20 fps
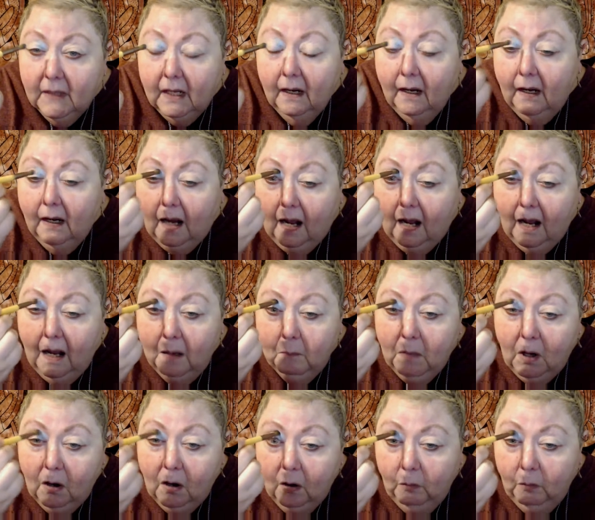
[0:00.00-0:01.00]
I'm
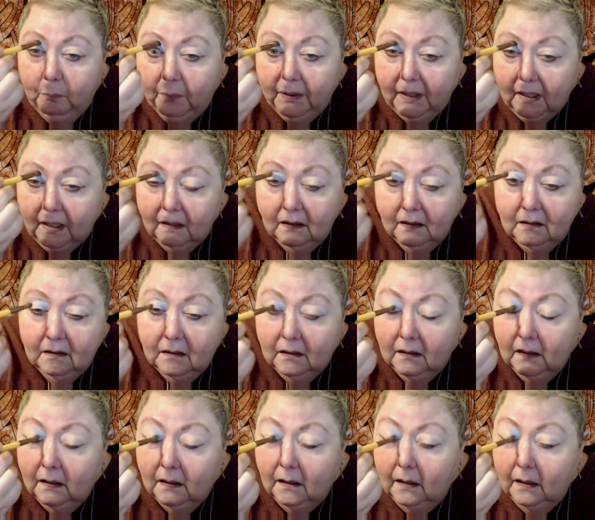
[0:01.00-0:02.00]
hoping
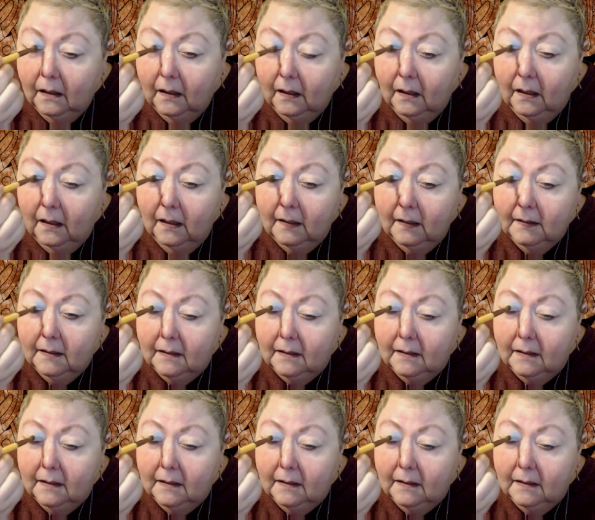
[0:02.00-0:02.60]
that